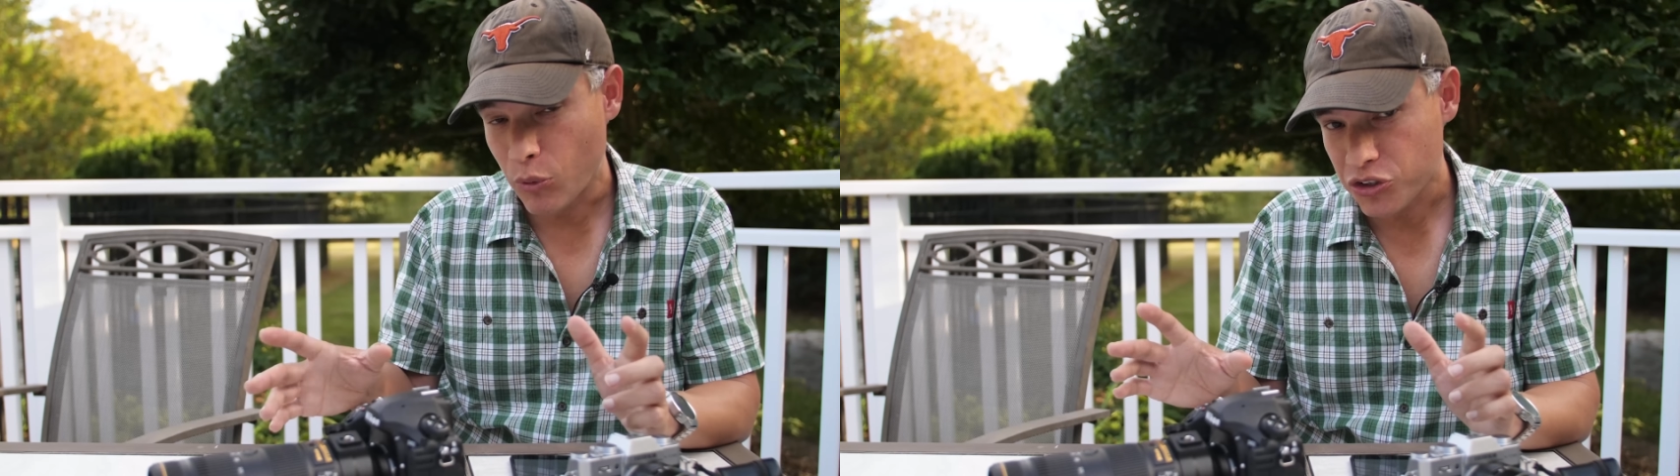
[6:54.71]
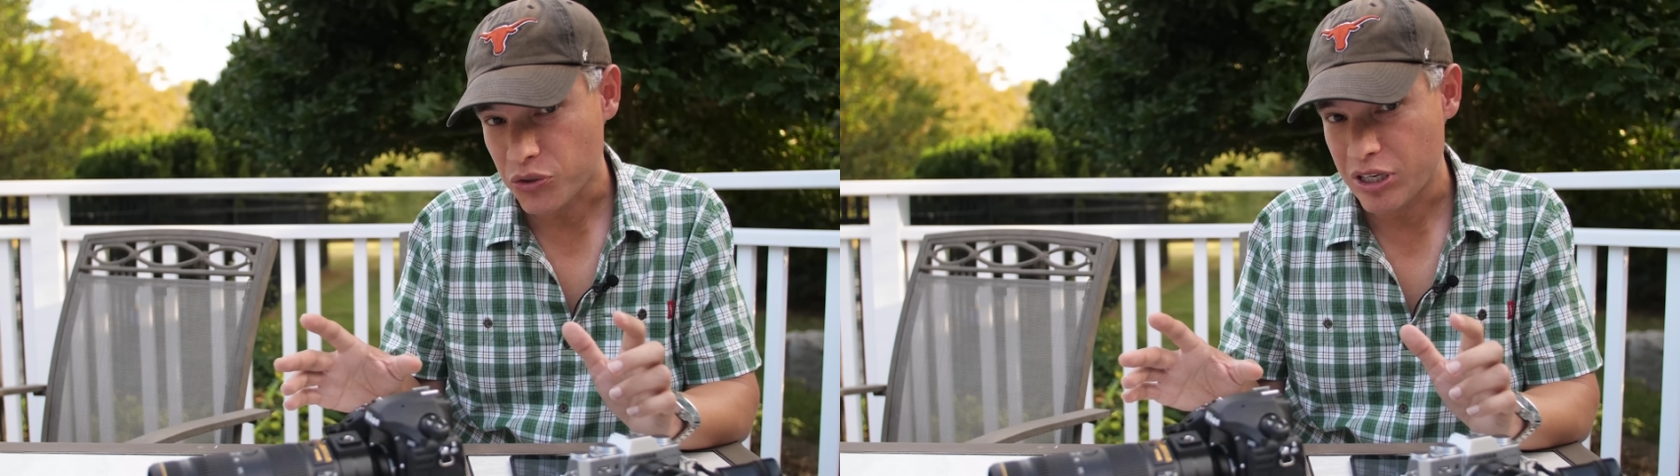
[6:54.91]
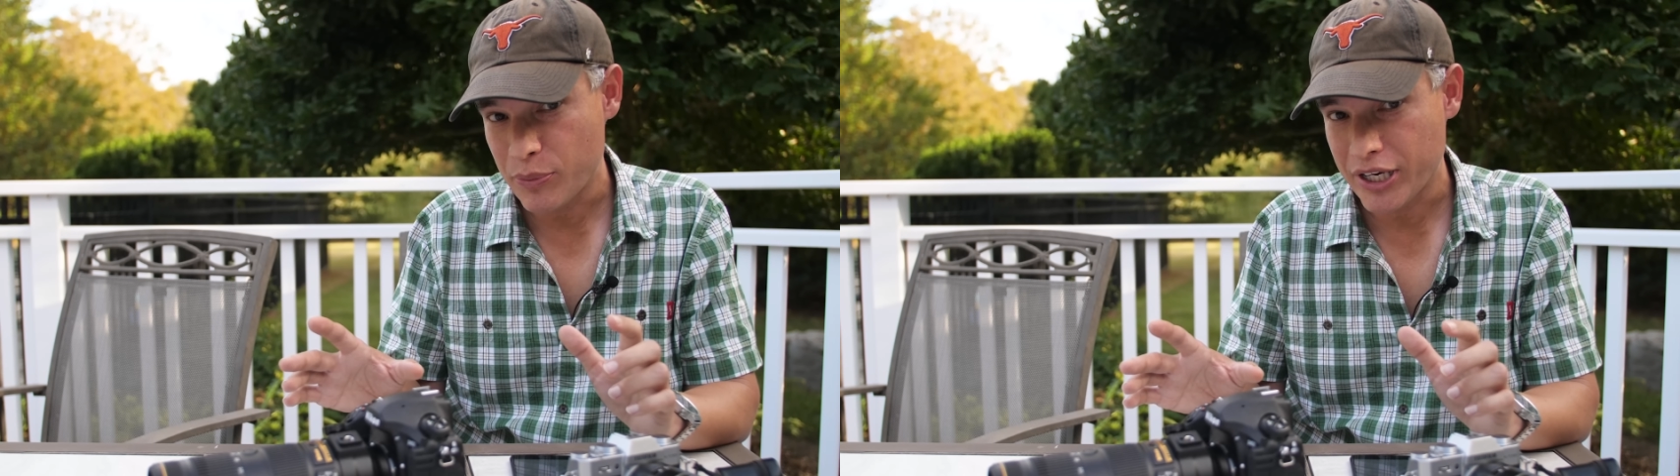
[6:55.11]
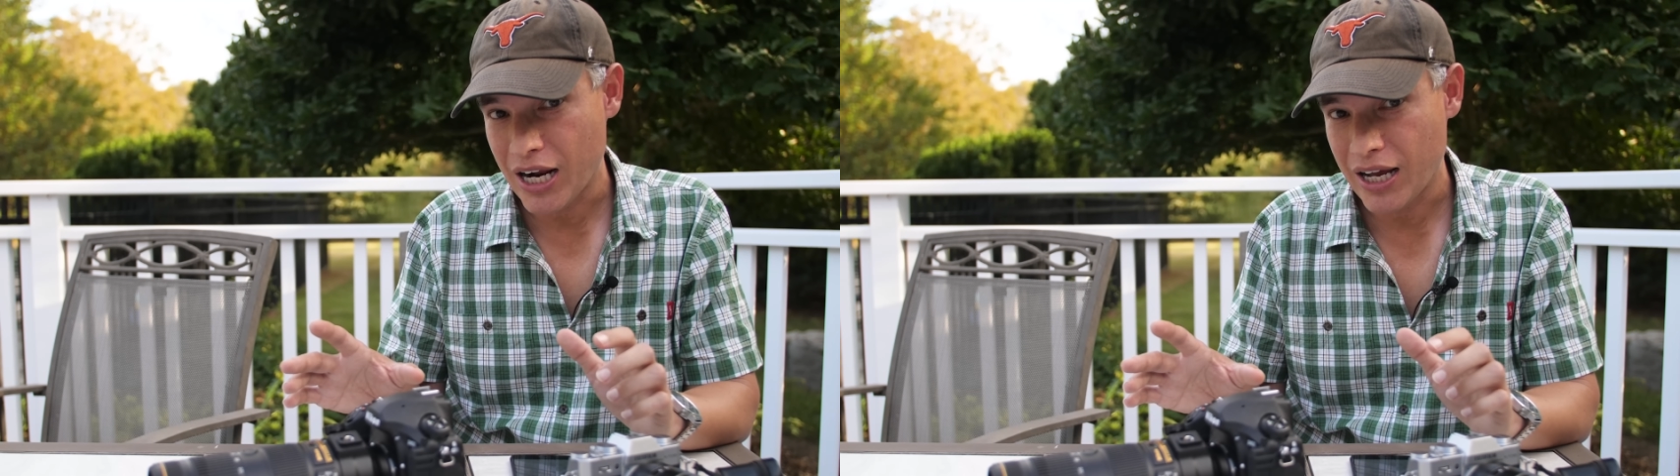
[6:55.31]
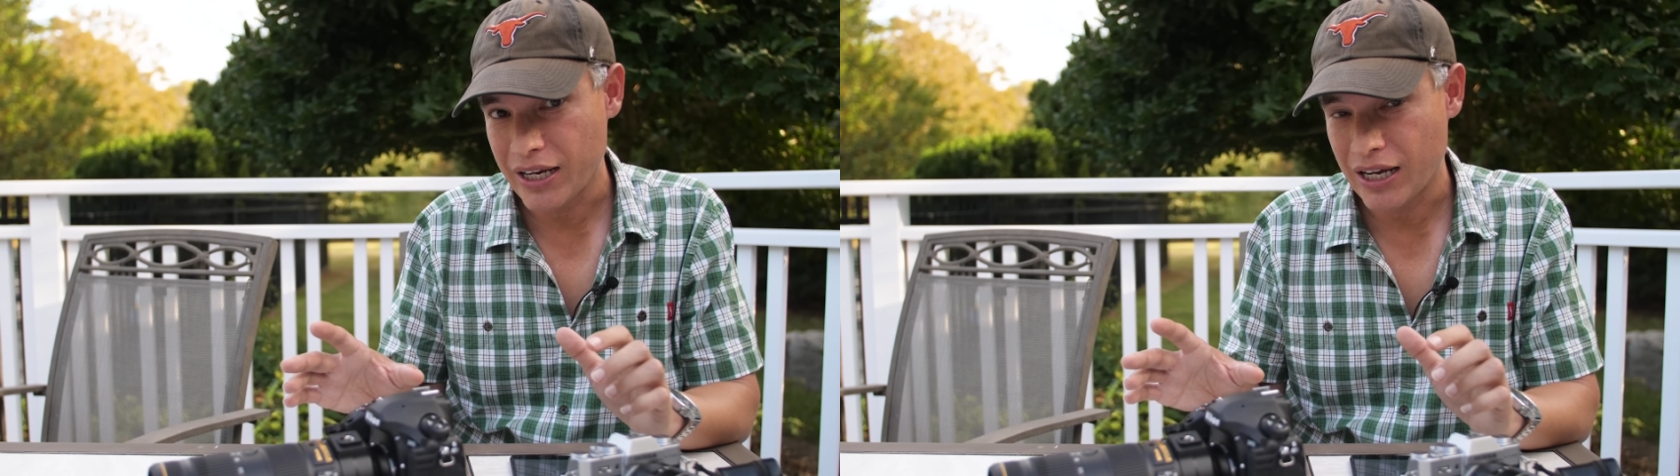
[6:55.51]
I'm also keeping an
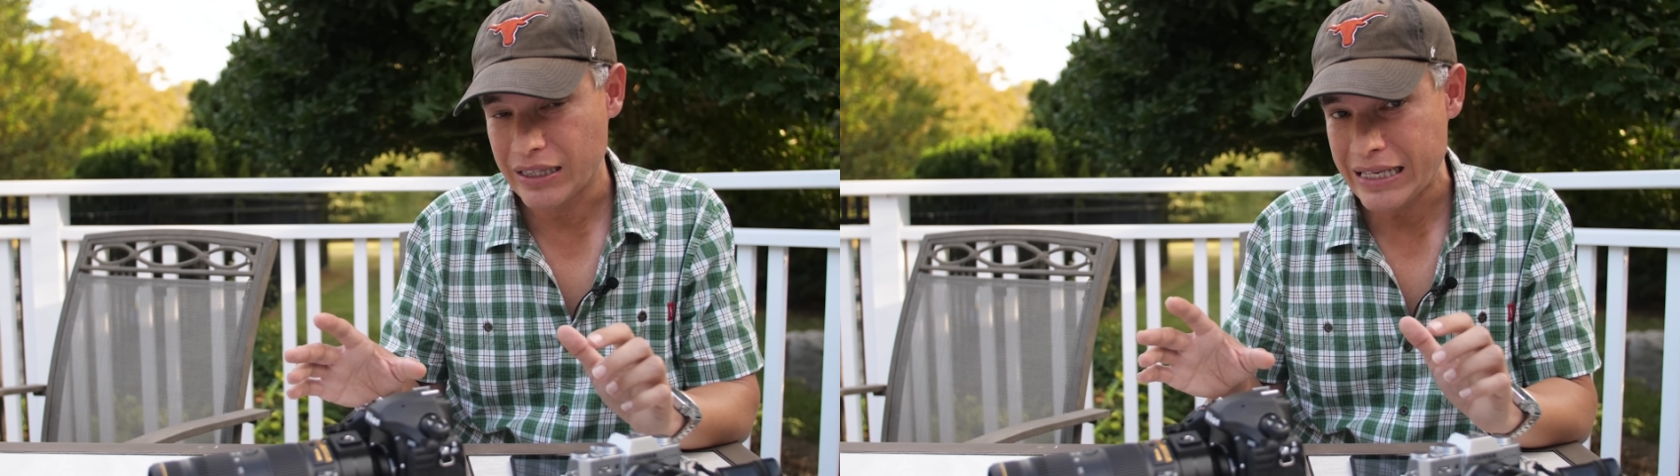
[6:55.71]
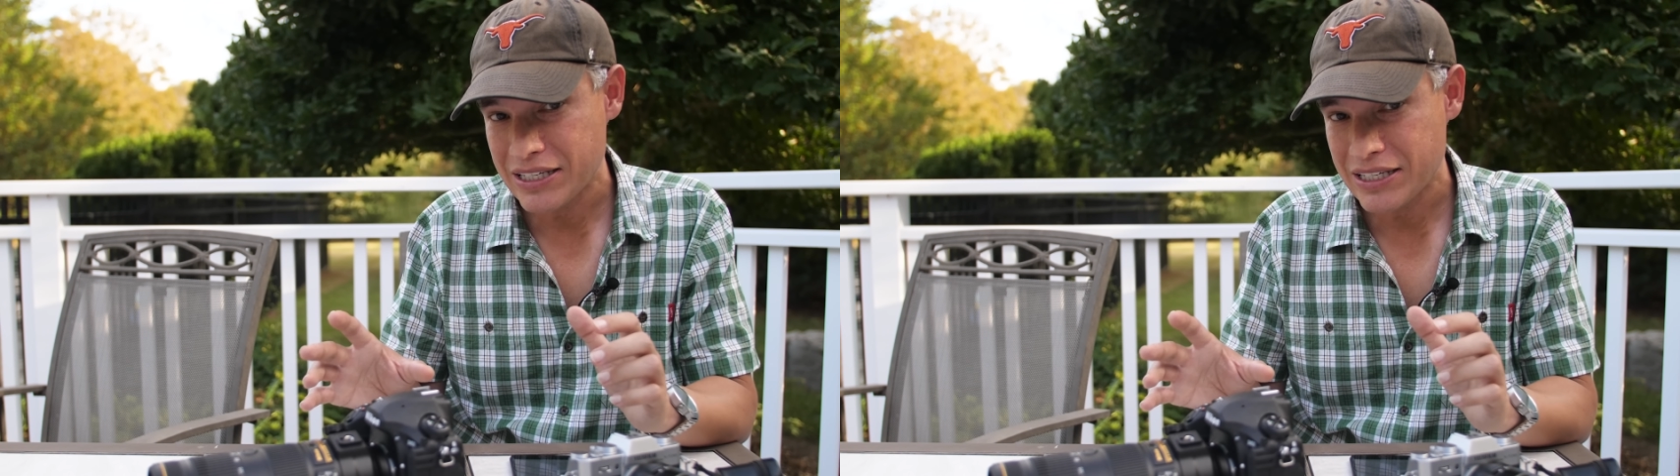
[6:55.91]
eye on the